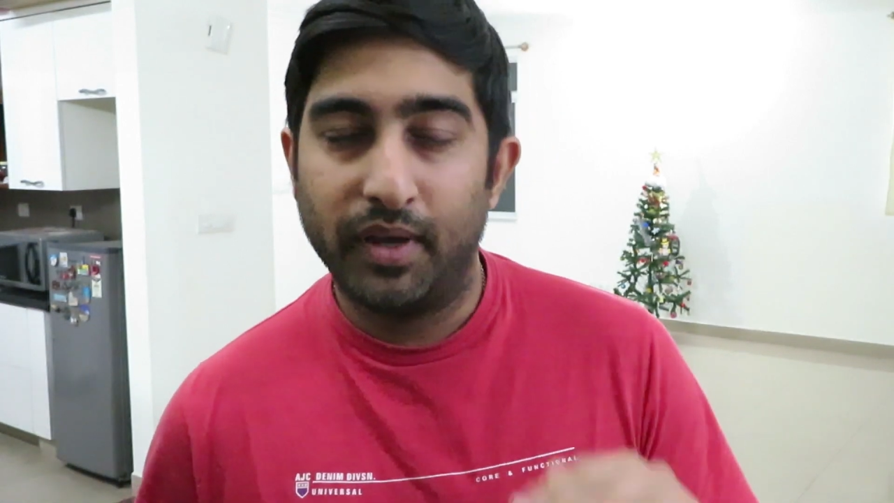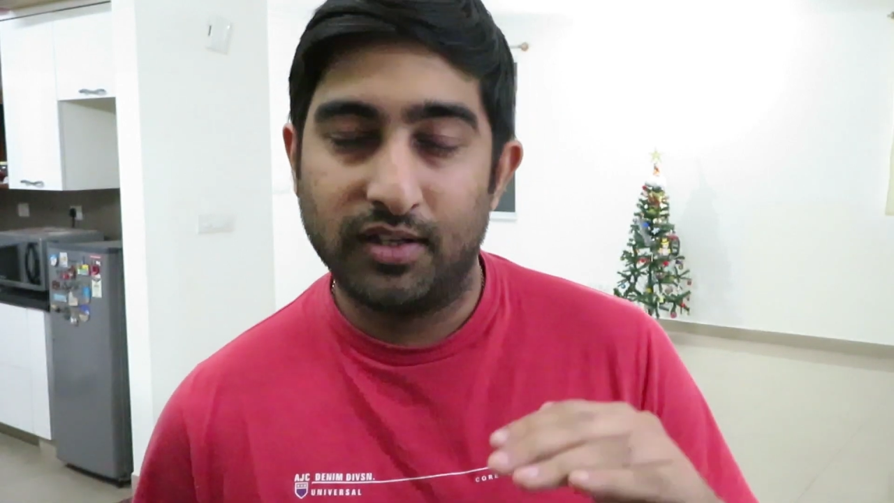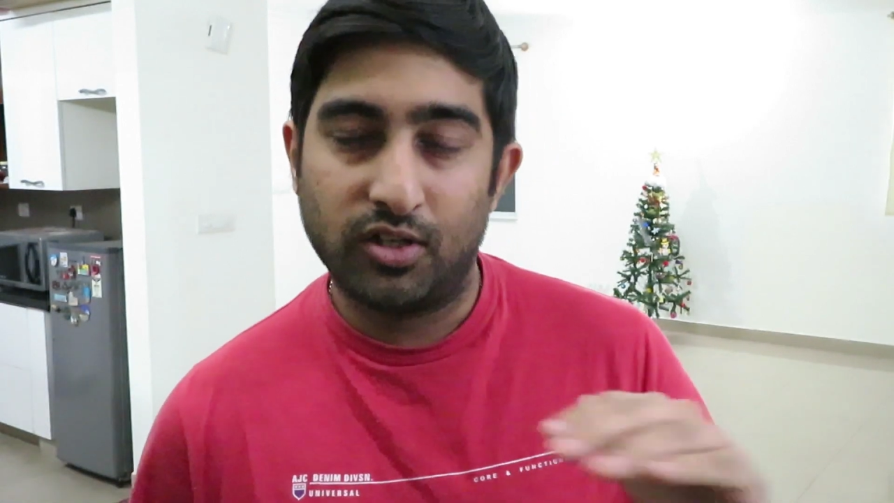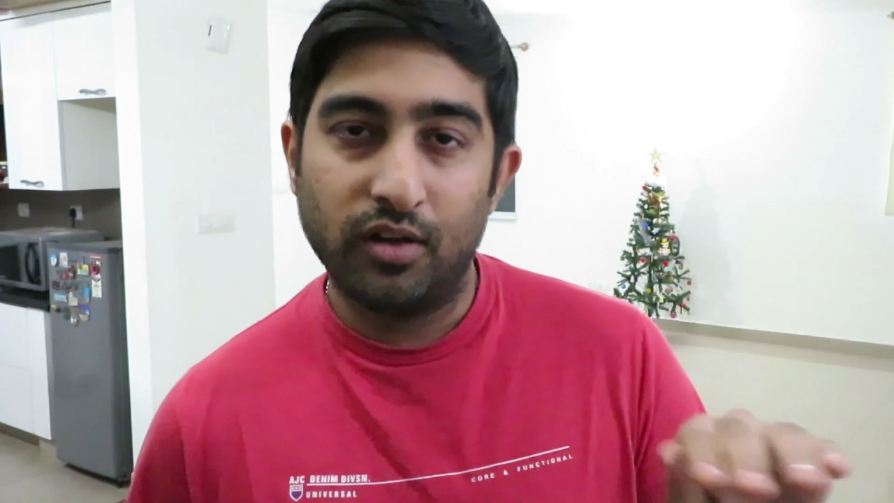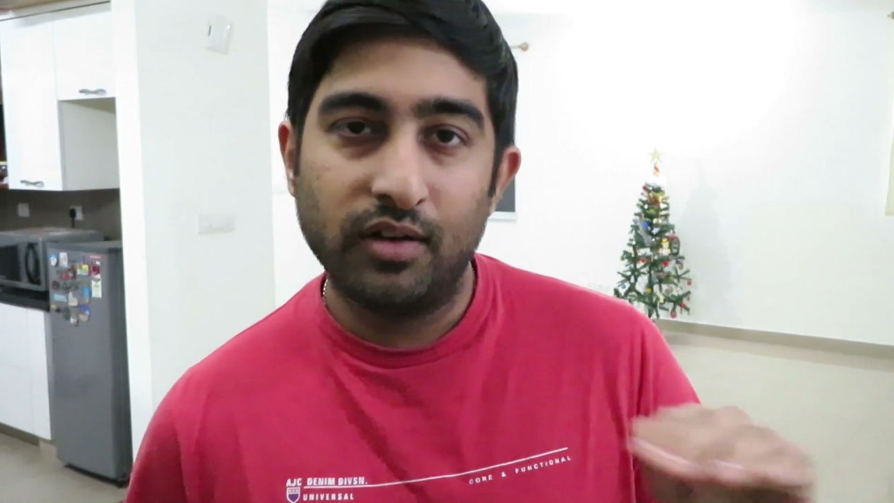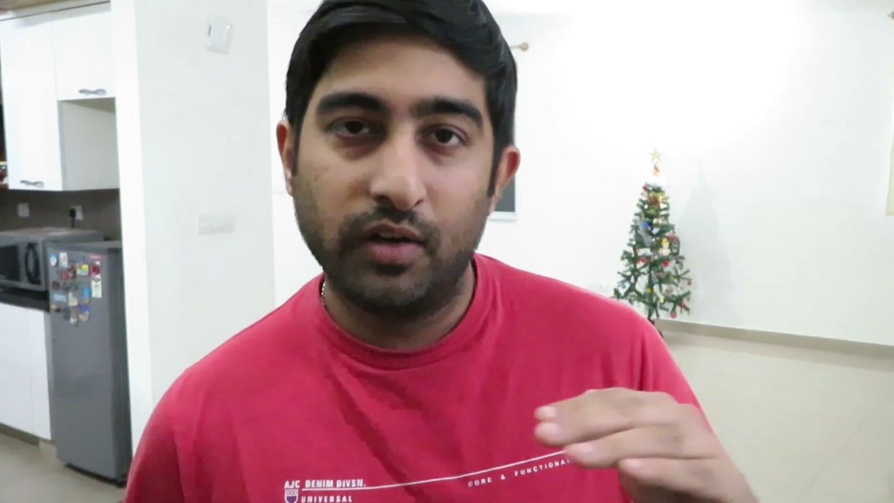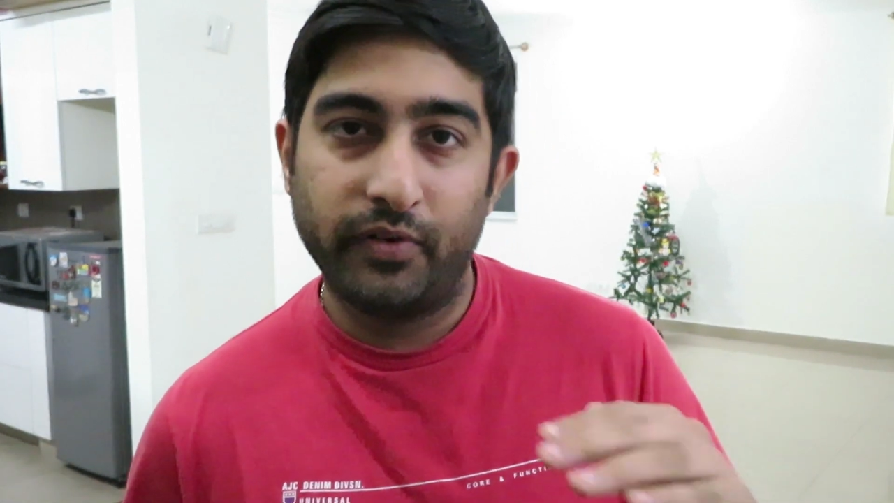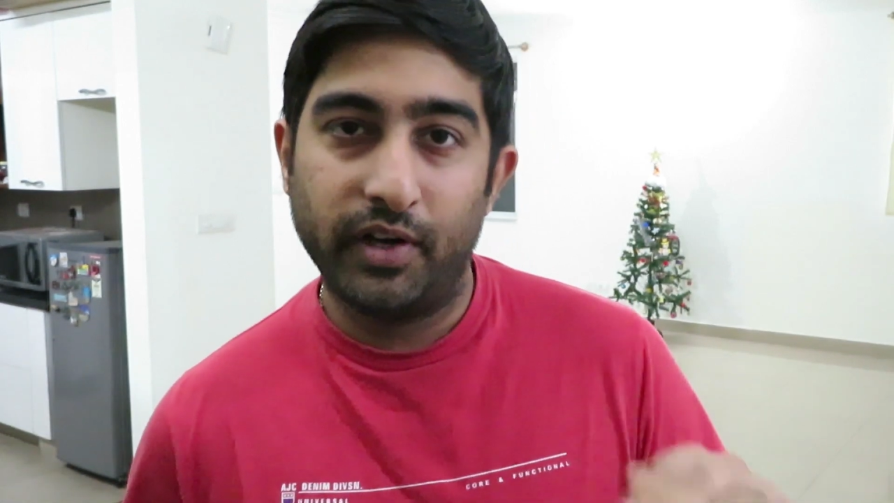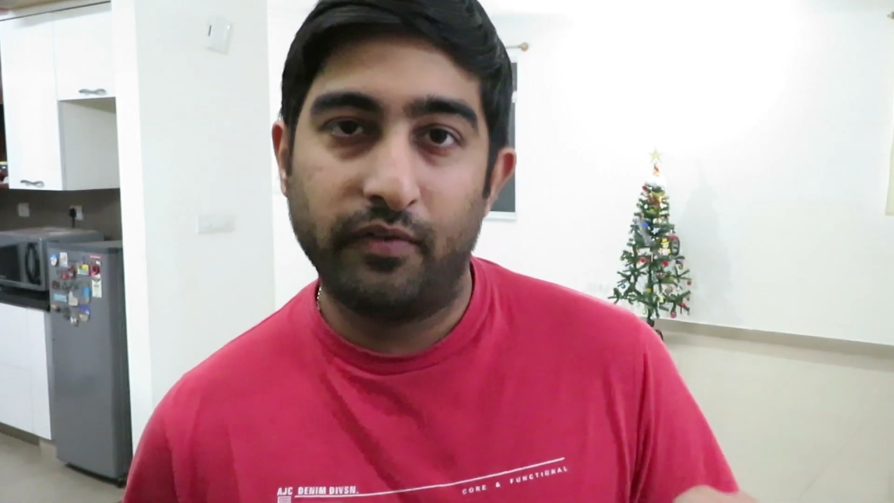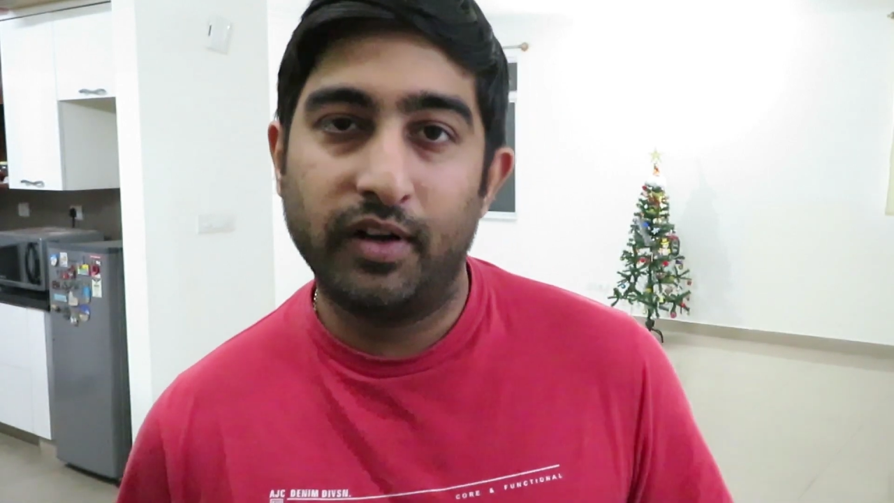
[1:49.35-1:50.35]
based on
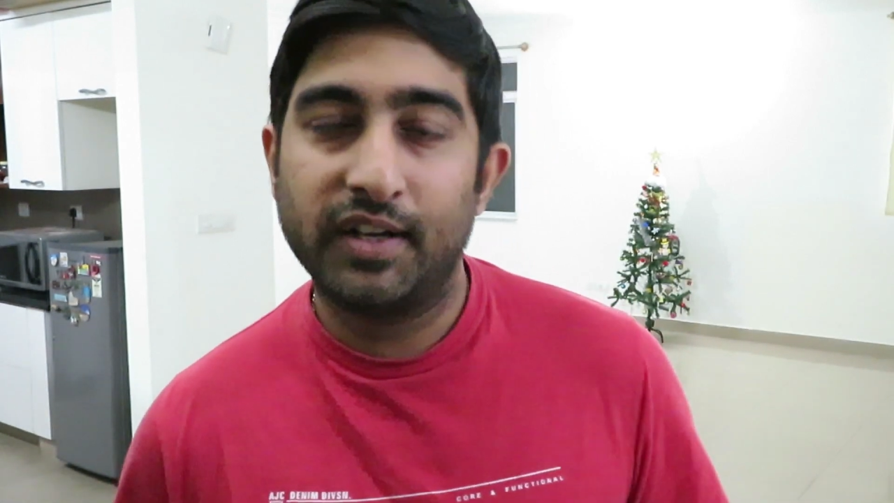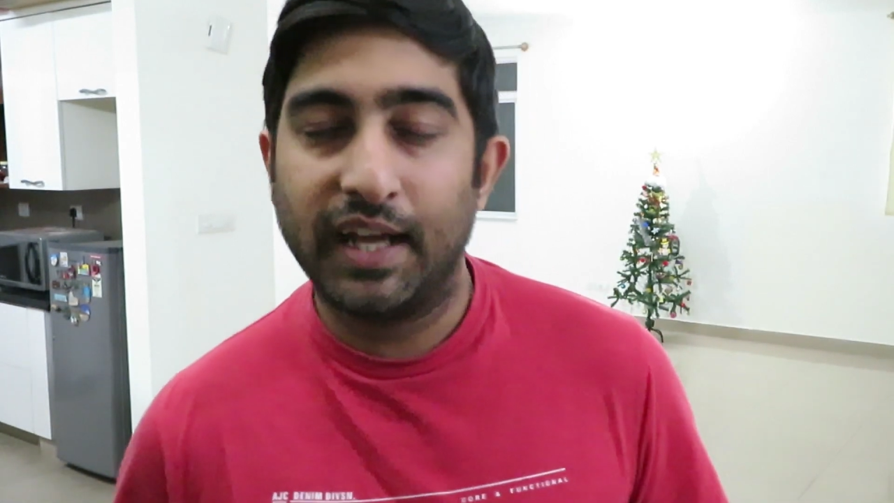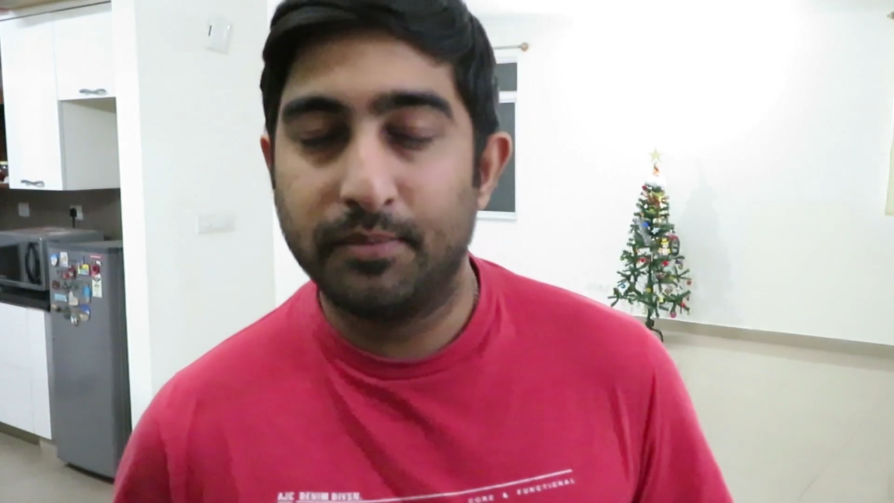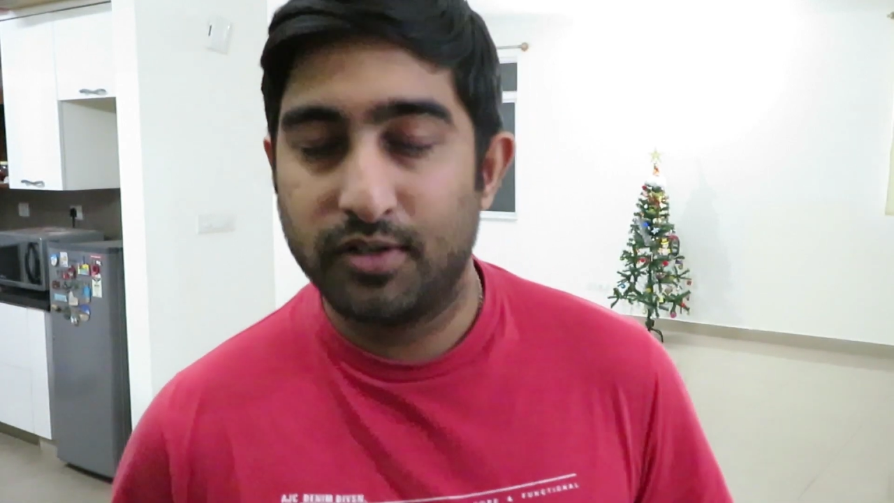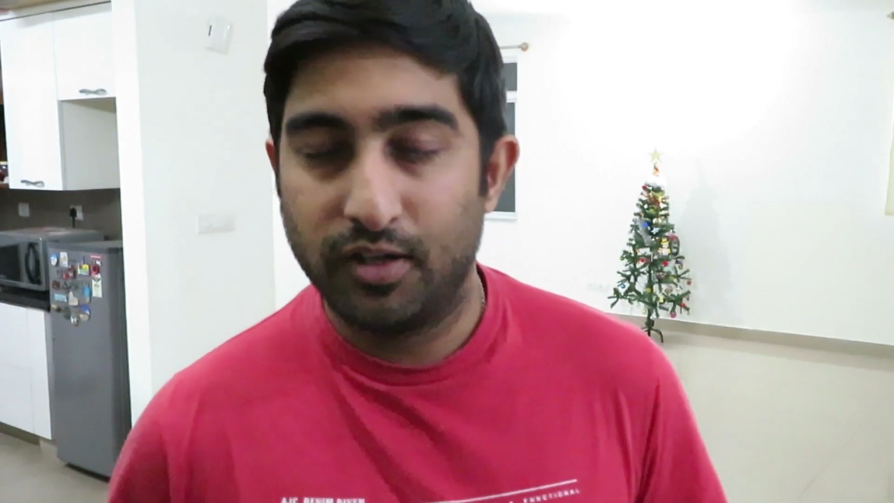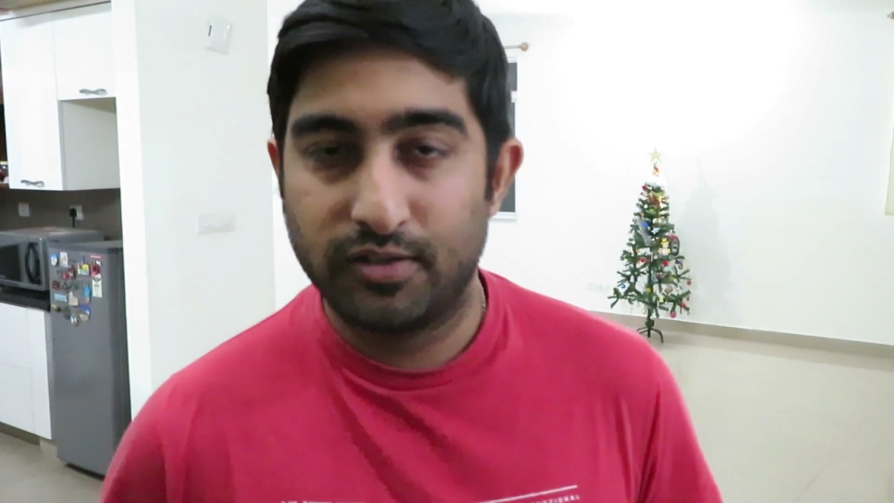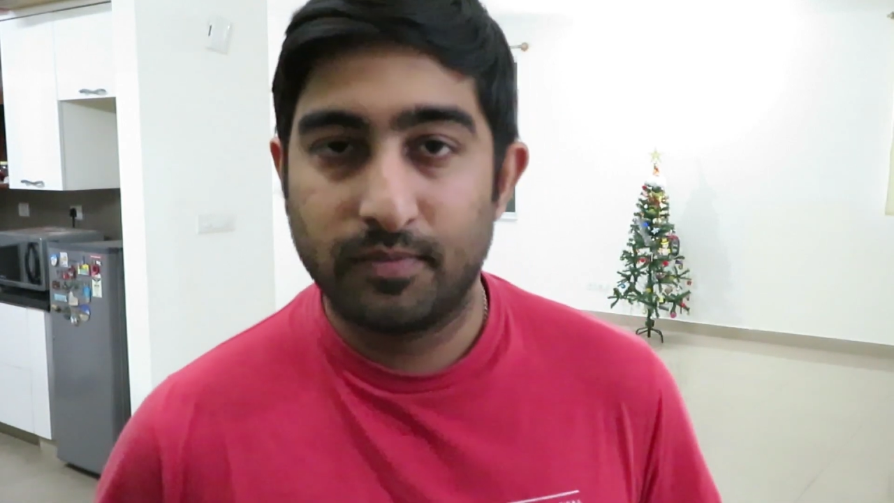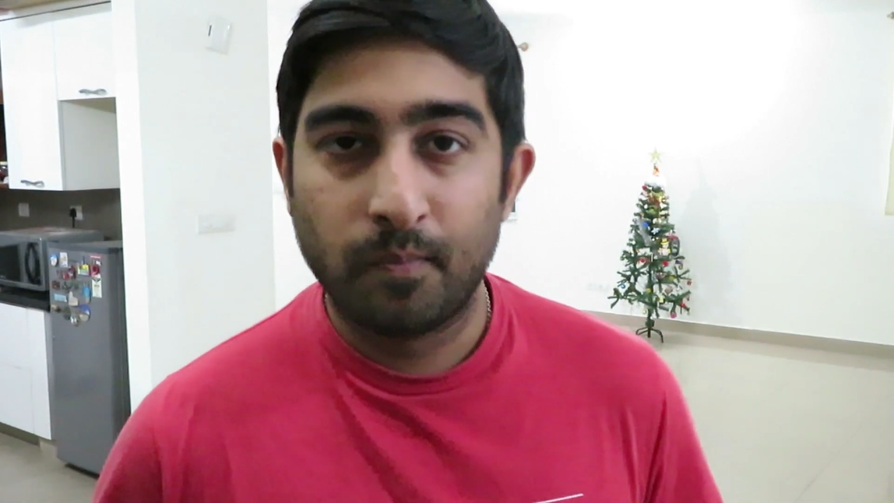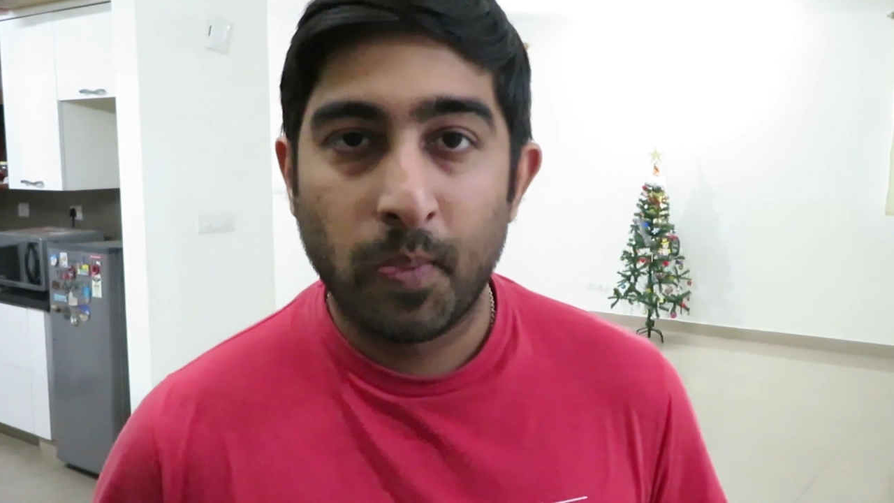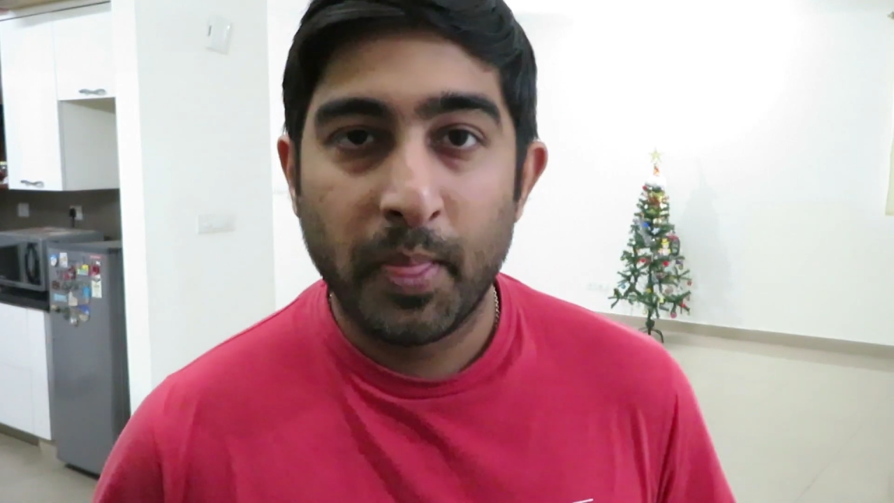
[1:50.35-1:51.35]
different type slots.